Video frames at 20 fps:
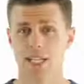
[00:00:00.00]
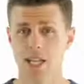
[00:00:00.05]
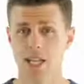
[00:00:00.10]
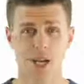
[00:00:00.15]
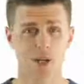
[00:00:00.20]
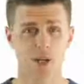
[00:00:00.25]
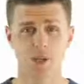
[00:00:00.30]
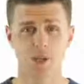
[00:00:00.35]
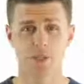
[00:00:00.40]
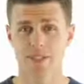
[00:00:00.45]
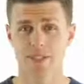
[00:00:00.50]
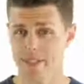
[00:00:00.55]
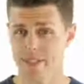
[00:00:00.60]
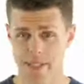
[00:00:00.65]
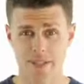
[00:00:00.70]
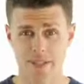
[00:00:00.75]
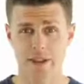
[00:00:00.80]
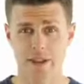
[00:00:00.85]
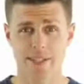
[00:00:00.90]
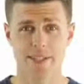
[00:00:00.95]
Hello,
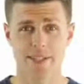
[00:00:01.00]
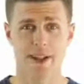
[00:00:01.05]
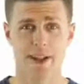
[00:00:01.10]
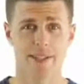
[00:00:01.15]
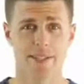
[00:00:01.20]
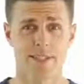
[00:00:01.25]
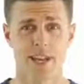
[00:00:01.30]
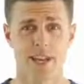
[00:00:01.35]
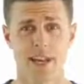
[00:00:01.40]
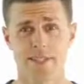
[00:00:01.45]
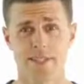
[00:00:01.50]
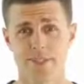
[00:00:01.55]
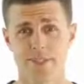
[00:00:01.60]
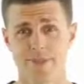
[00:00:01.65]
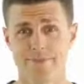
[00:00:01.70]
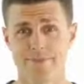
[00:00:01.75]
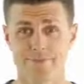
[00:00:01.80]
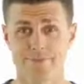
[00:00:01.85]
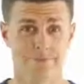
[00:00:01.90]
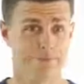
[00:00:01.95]
cigarettes cause
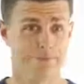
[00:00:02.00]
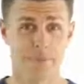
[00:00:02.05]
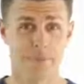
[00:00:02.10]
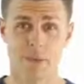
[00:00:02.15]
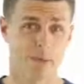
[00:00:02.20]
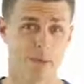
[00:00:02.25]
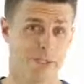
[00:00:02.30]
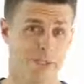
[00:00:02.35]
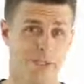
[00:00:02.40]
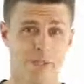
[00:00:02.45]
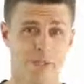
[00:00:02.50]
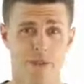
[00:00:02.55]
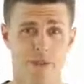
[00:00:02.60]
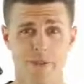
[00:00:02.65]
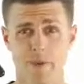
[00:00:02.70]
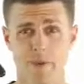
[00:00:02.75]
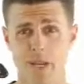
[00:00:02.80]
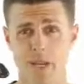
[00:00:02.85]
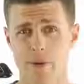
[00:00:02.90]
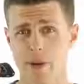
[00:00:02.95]
cancer. People still
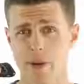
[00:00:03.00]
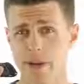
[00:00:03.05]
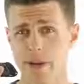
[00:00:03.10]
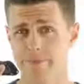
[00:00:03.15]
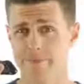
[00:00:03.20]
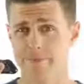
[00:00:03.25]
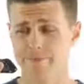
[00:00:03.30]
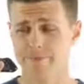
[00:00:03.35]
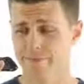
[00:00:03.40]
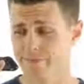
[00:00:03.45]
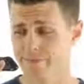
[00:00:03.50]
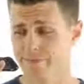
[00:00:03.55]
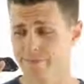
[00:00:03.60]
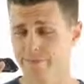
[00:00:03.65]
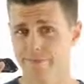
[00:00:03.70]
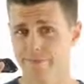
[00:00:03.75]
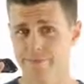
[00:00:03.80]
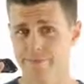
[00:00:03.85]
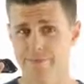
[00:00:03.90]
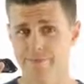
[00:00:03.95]
use them anyway.
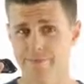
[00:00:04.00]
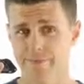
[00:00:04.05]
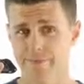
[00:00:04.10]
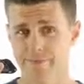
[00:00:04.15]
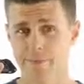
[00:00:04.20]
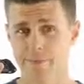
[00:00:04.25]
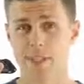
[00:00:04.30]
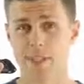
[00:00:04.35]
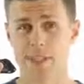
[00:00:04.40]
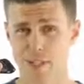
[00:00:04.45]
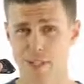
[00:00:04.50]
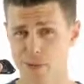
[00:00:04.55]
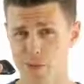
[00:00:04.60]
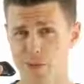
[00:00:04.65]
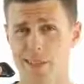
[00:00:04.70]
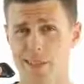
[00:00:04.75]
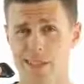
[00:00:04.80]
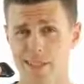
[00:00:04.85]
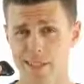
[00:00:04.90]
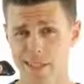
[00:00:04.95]
Can you
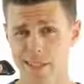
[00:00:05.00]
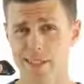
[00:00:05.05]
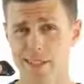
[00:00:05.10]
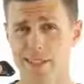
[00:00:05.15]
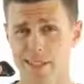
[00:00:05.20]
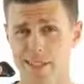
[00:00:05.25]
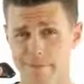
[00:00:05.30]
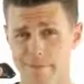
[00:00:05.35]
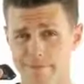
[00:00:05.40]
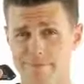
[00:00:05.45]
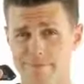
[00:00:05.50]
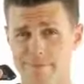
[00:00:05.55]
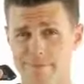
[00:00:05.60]
say addicted?